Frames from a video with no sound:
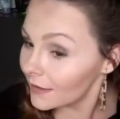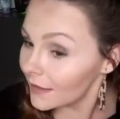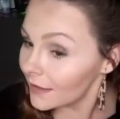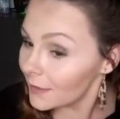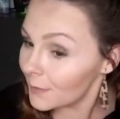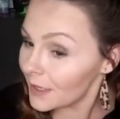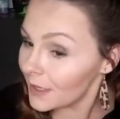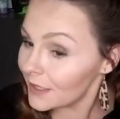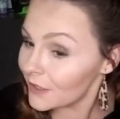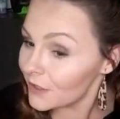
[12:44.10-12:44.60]

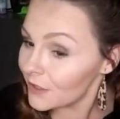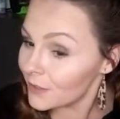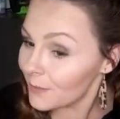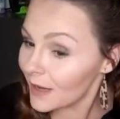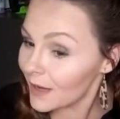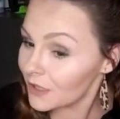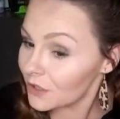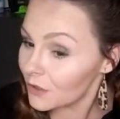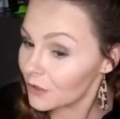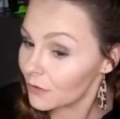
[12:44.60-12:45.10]
It makes you
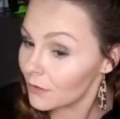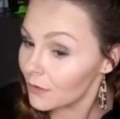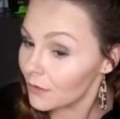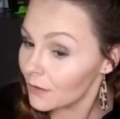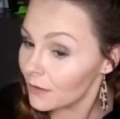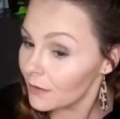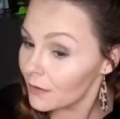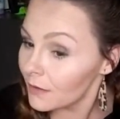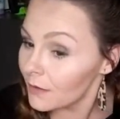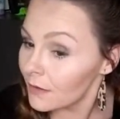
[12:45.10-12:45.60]
special
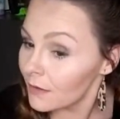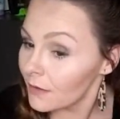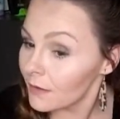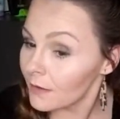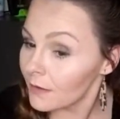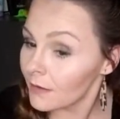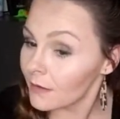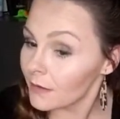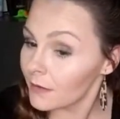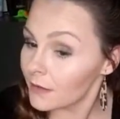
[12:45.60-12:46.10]

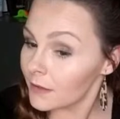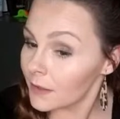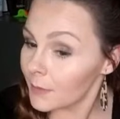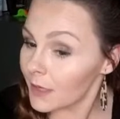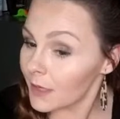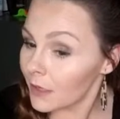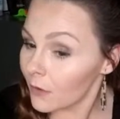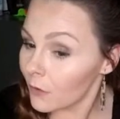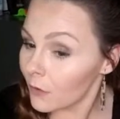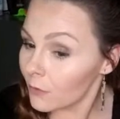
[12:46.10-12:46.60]
to be
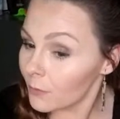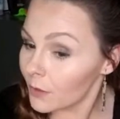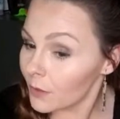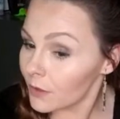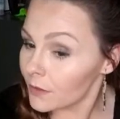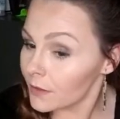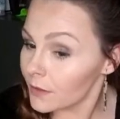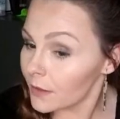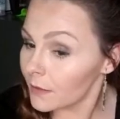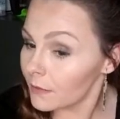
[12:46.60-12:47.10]
your own
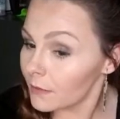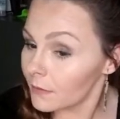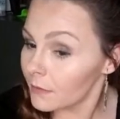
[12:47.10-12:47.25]
person.